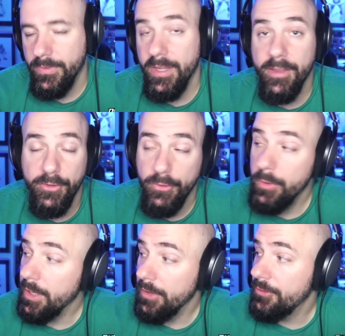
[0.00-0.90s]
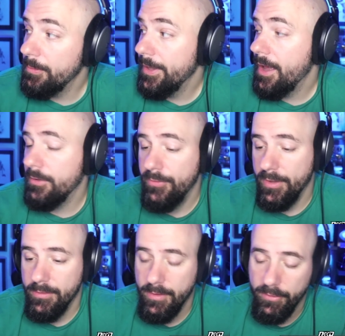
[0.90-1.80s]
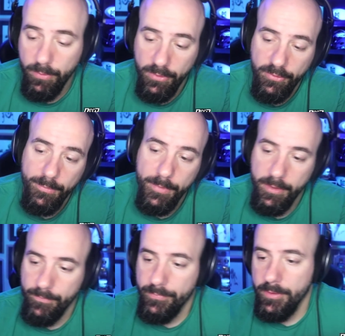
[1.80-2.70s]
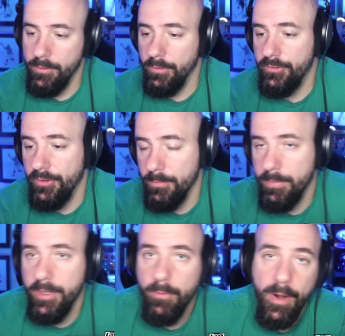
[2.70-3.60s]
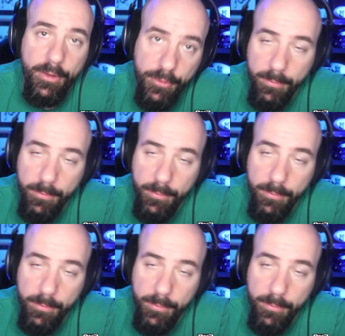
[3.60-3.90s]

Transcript: Yeah, the tuning, it should be an X factor. That's what it should be. You know, it shouldn't be a regular